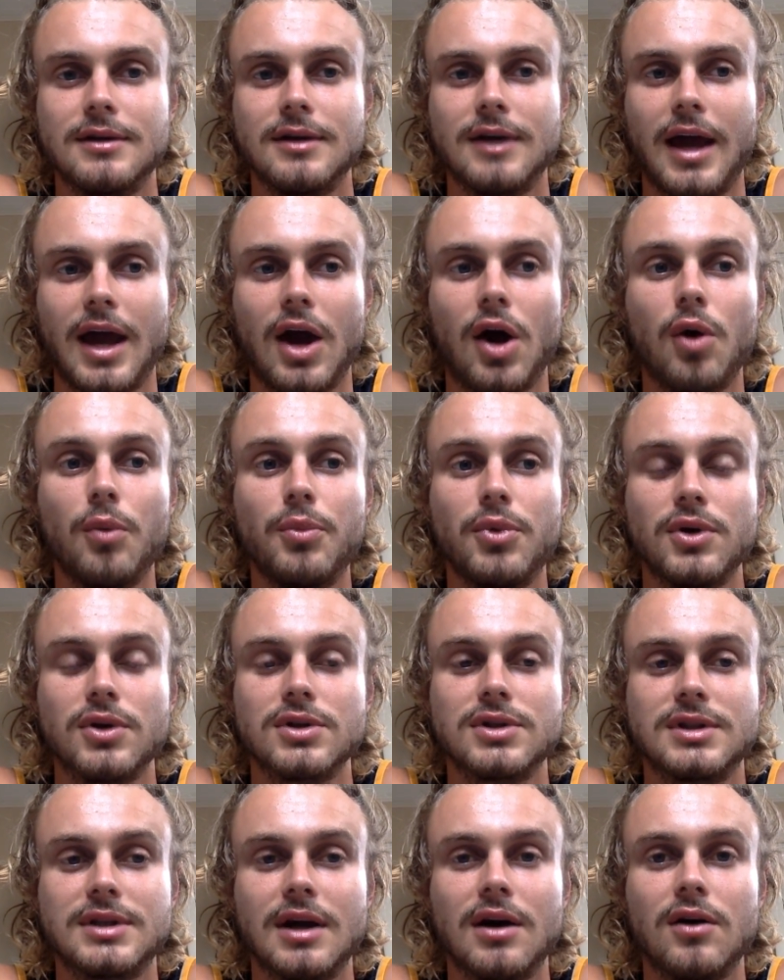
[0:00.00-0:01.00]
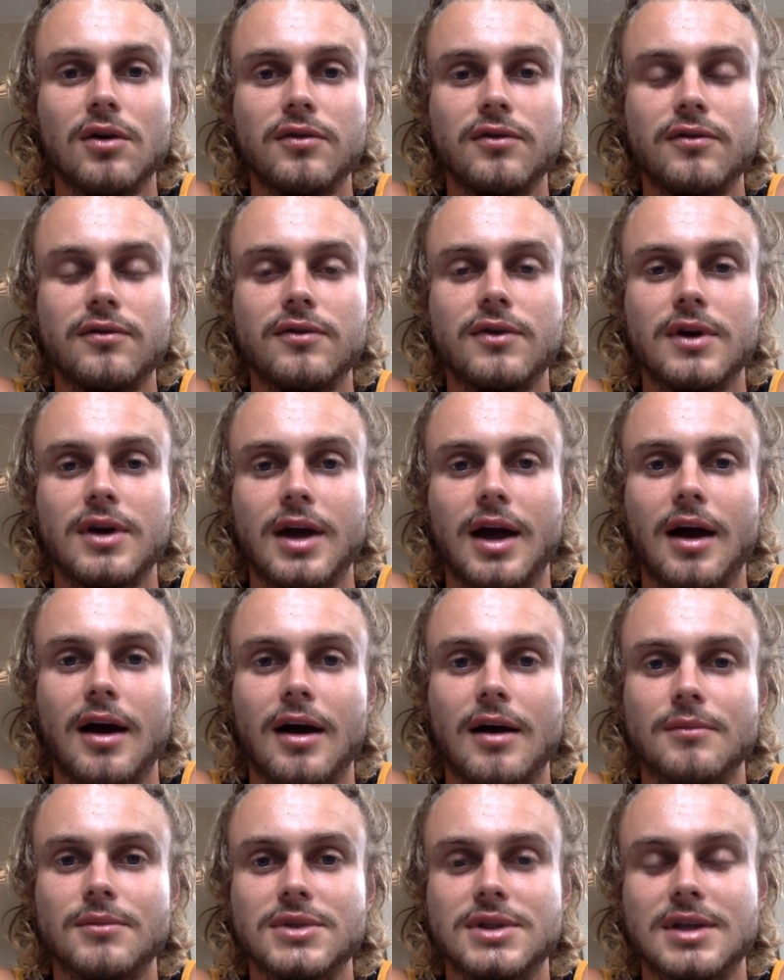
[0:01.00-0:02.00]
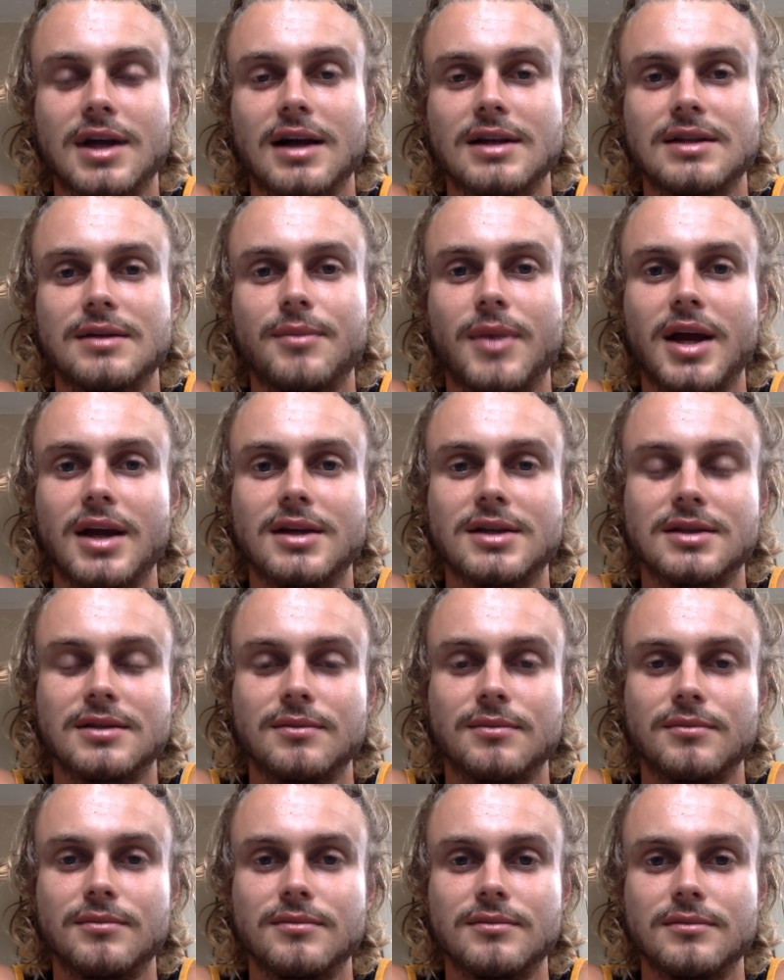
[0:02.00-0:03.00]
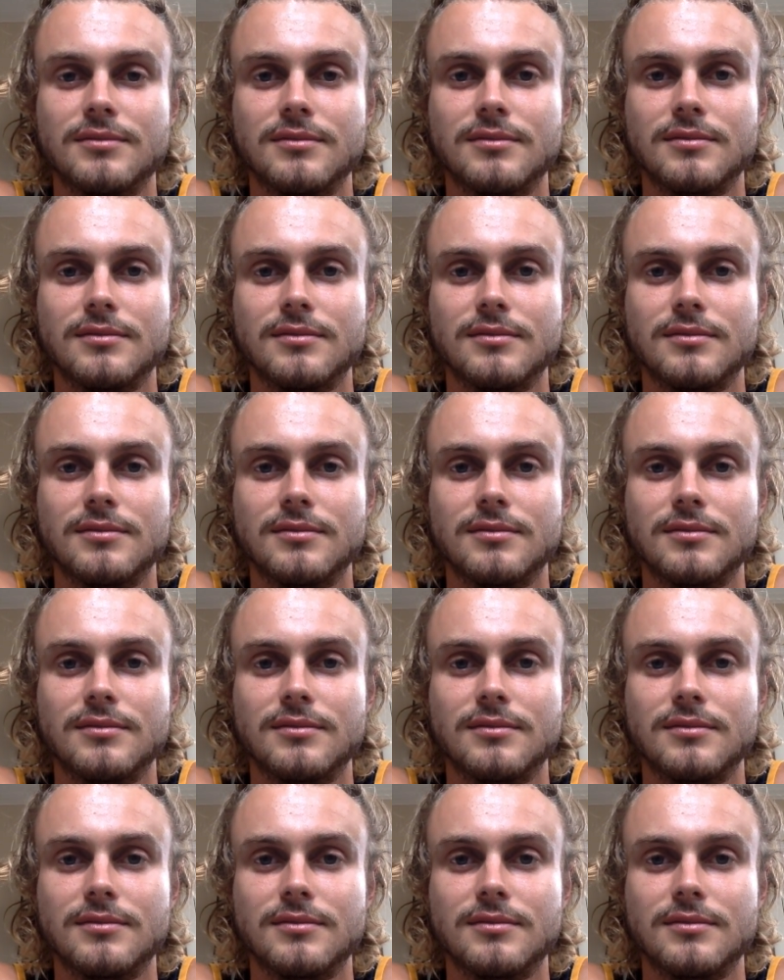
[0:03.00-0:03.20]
help yourself start to make some